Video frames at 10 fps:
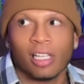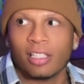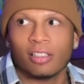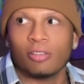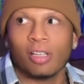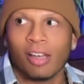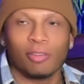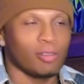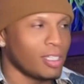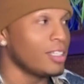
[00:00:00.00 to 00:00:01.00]
Like you have
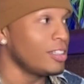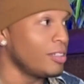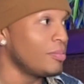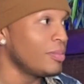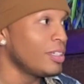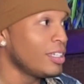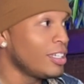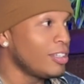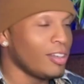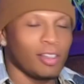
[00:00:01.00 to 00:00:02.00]
to kill them.
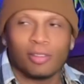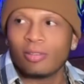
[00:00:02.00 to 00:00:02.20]
You have to